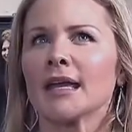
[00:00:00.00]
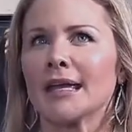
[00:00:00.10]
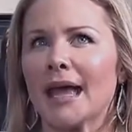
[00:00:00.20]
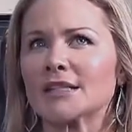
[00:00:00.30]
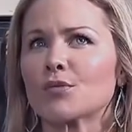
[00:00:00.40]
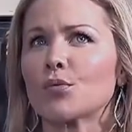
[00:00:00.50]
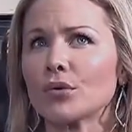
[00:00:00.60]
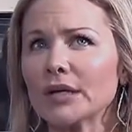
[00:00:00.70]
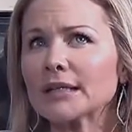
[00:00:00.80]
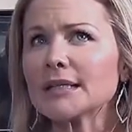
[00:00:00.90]
yeah, it's
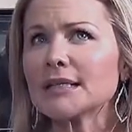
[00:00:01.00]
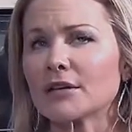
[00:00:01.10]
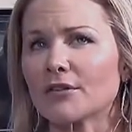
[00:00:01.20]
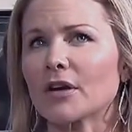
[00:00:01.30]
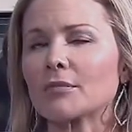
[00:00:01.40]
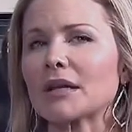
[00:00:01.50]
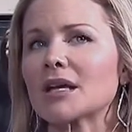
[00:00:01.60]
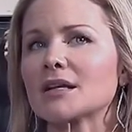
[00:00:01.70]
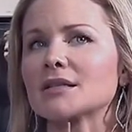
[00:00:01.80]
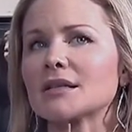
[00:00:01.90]
really different
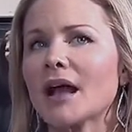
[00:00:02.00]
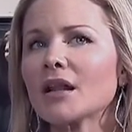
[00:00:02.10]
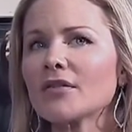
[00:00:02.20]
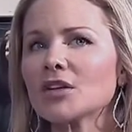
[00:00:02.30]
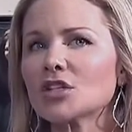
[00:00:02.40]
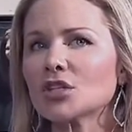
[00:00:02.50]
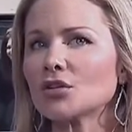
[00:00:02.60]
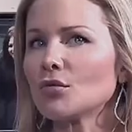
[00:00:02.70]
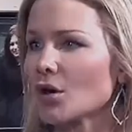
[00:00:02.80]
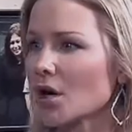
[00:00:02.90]
because television,
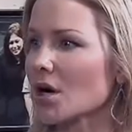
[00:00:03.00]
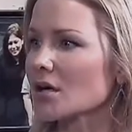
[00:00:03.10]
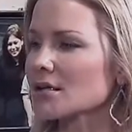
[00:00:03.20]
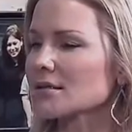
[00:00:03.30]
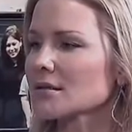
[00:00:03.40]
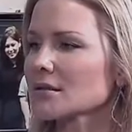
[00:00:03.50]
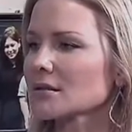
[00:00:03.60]
you rehearse,